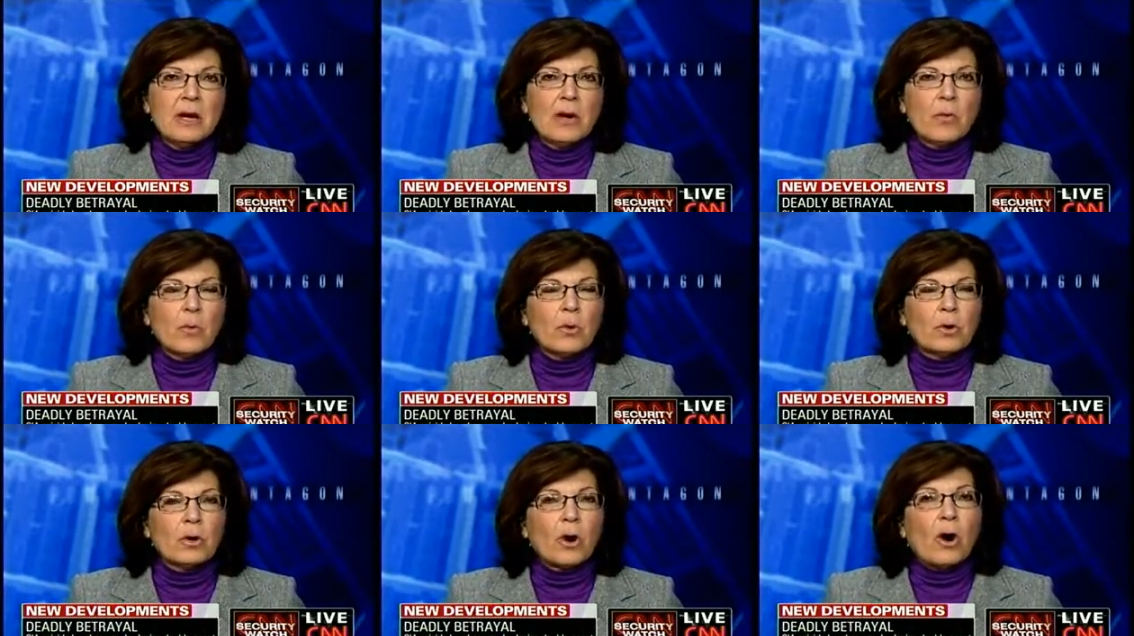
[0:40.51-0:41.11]

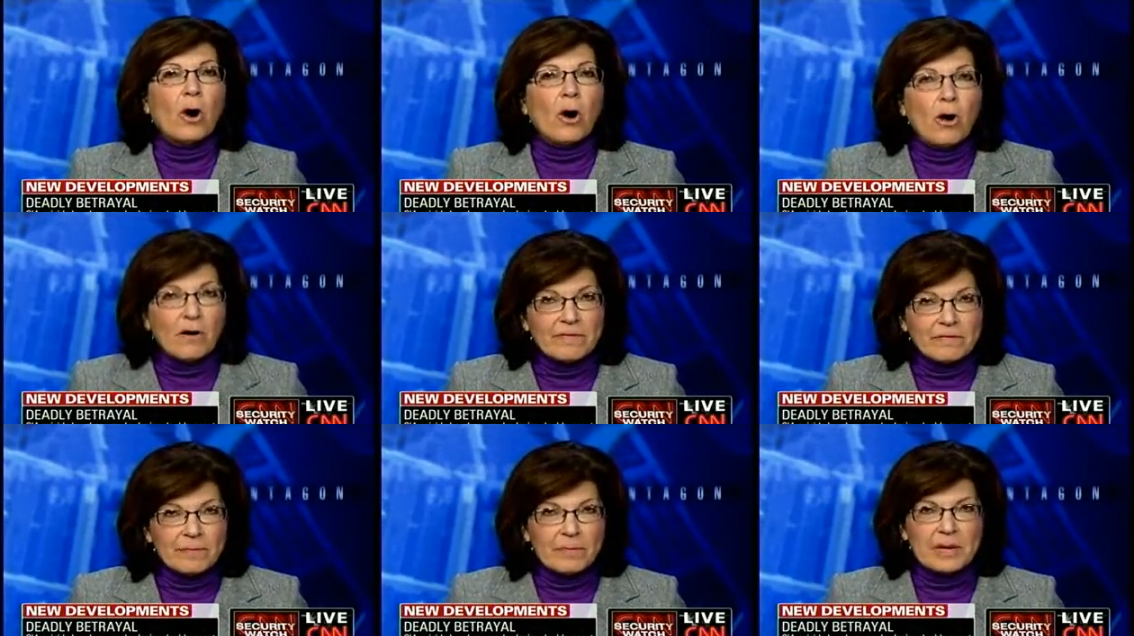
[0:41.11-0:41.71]
were
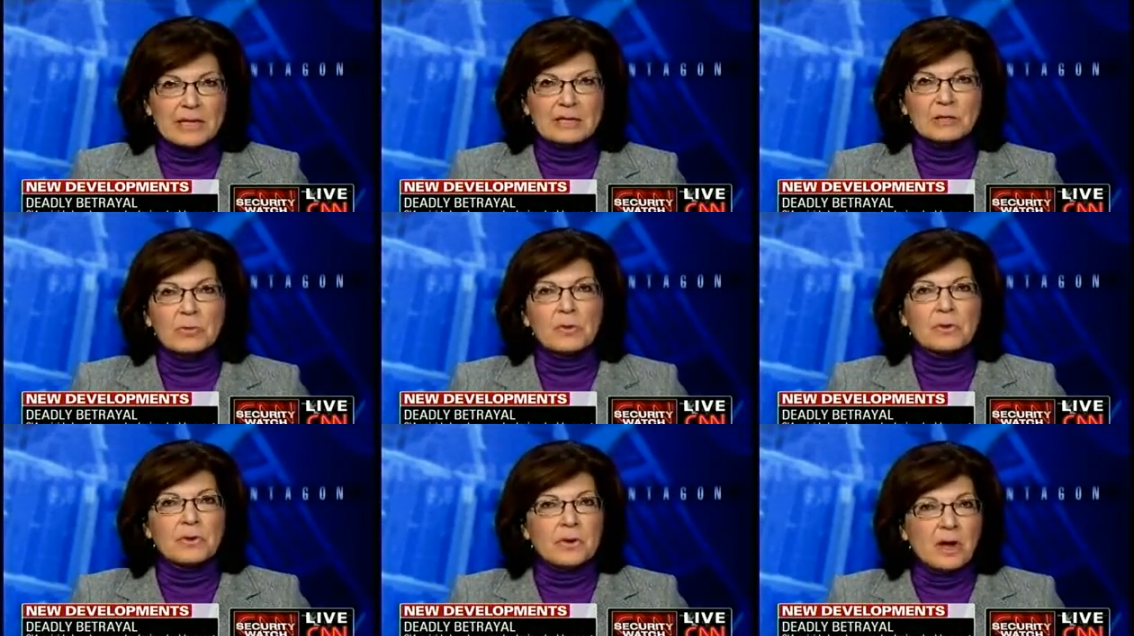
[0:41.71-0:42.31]
off base,
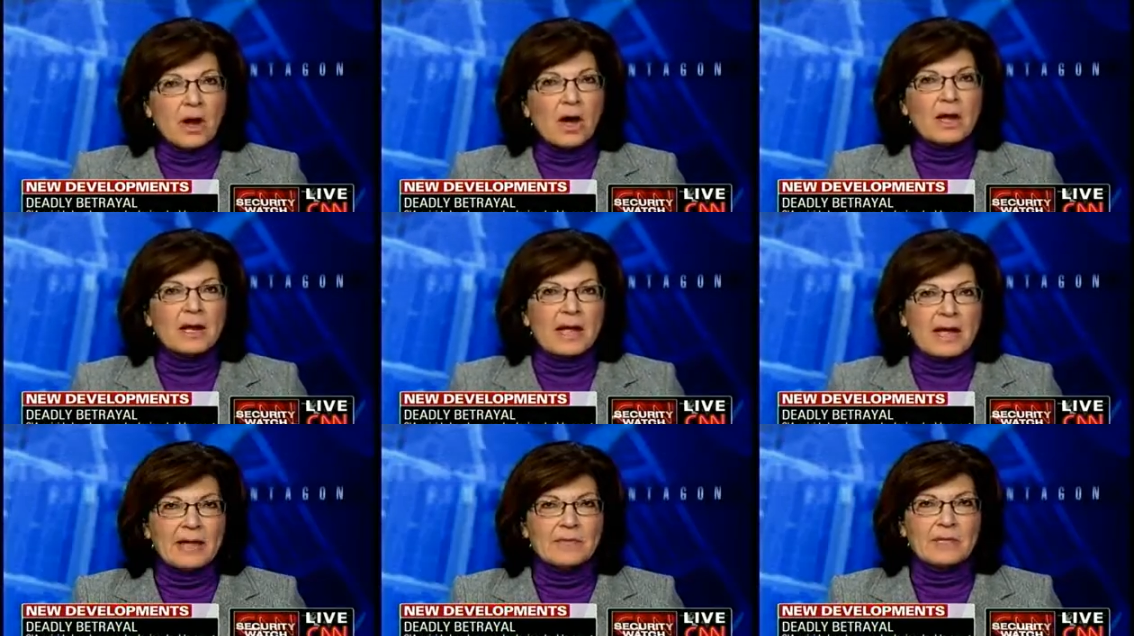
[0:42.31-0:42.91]
were not
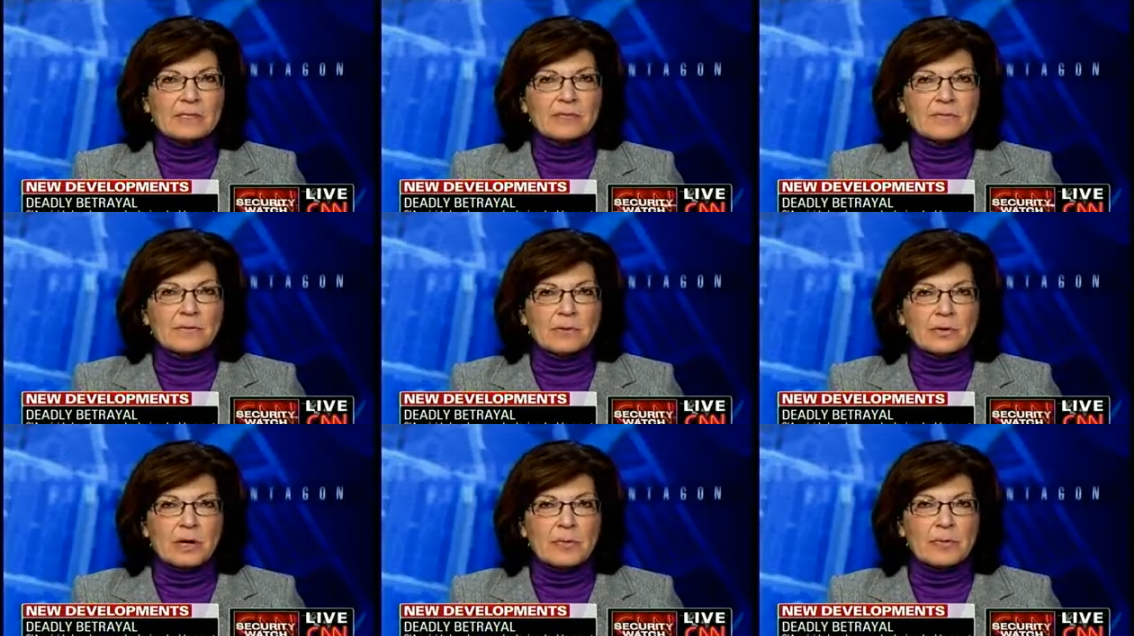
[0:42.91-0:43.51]
at this
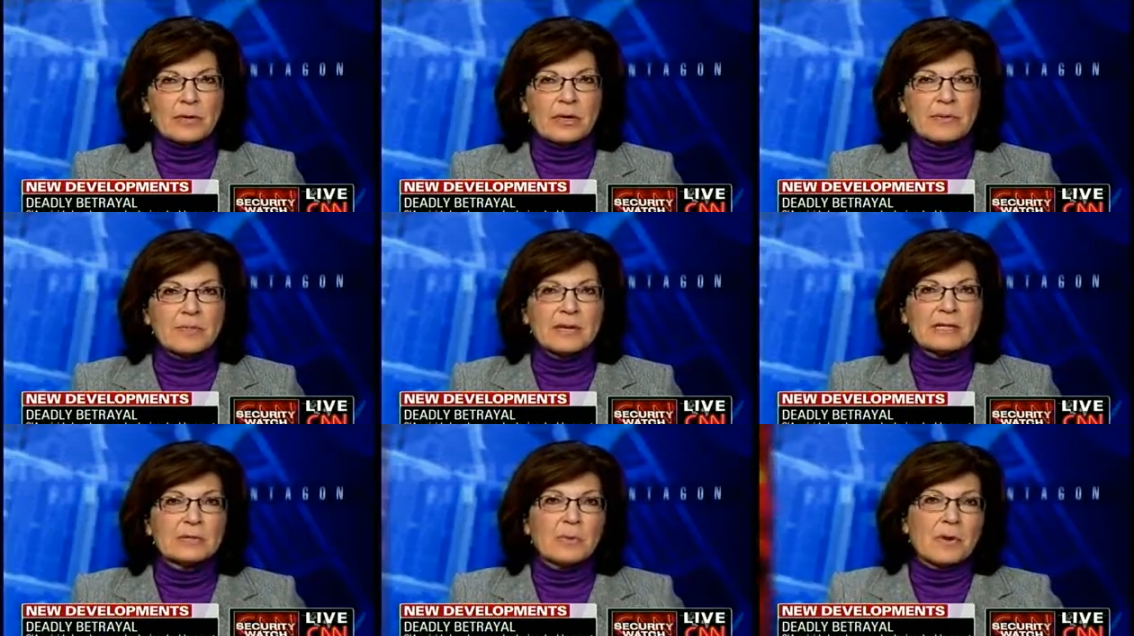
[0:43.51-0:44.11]
forward operating
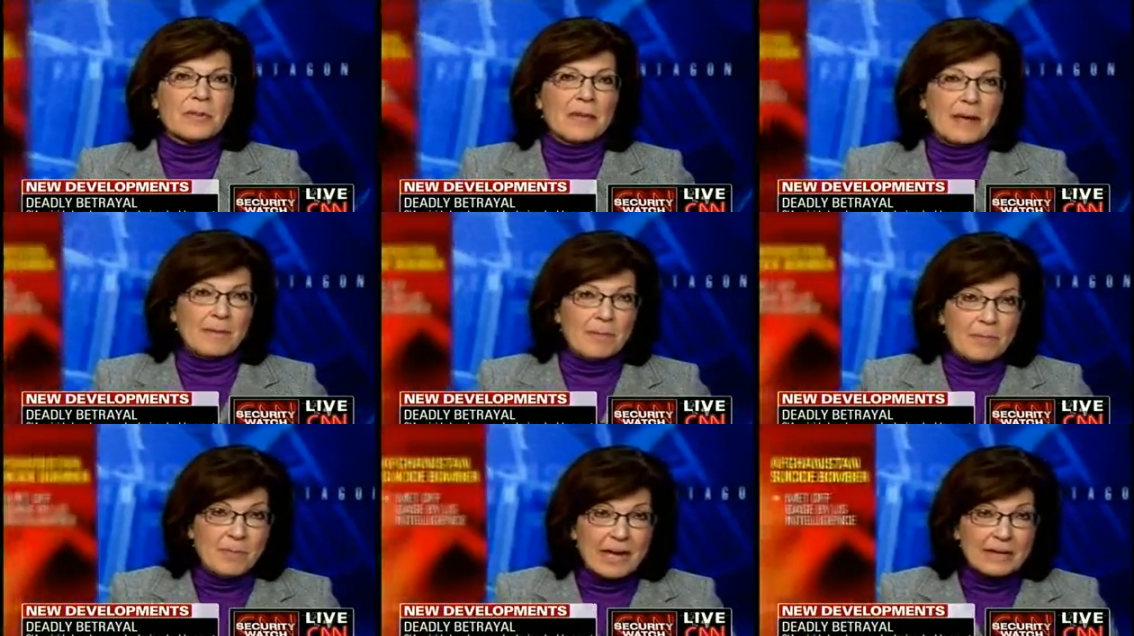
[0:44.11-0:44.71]
base when they
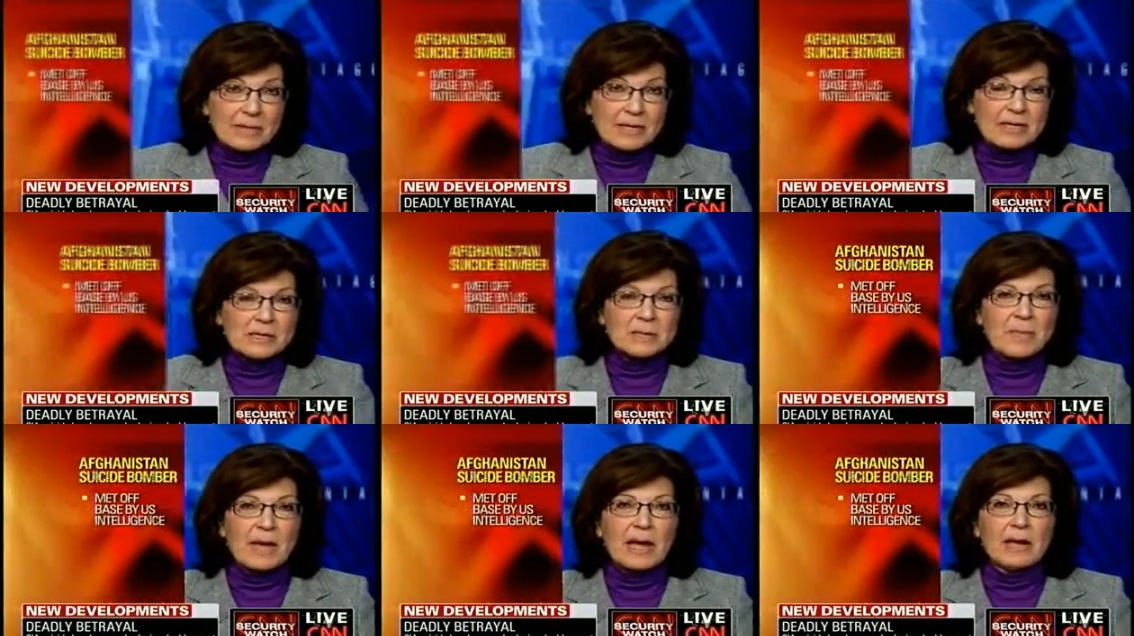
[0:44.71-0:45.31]
met
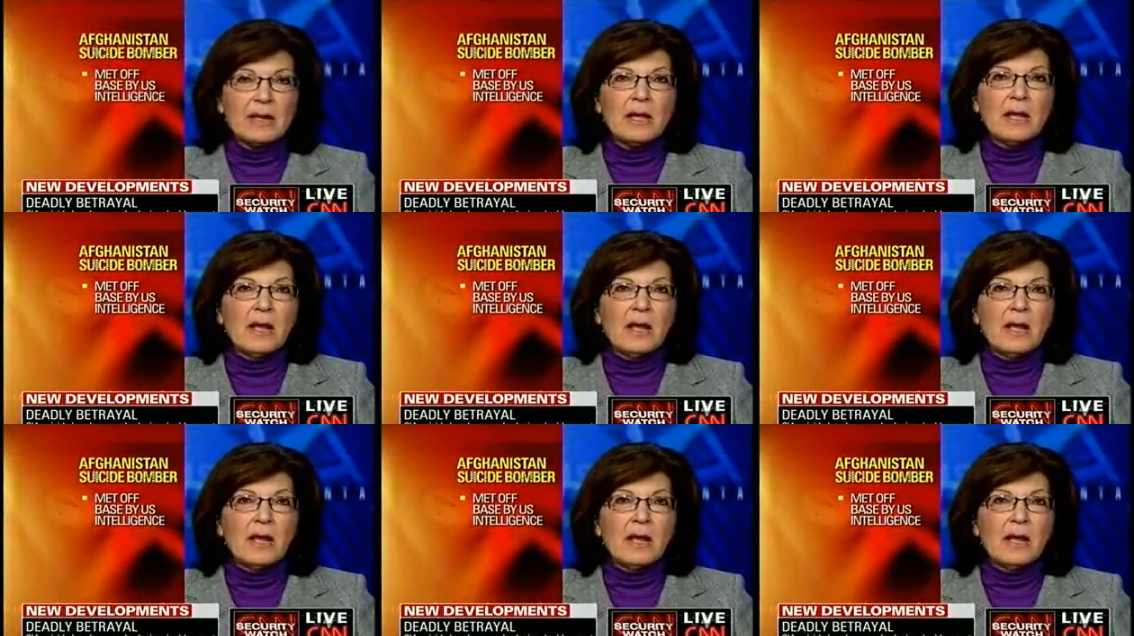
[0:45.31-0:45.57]
this man.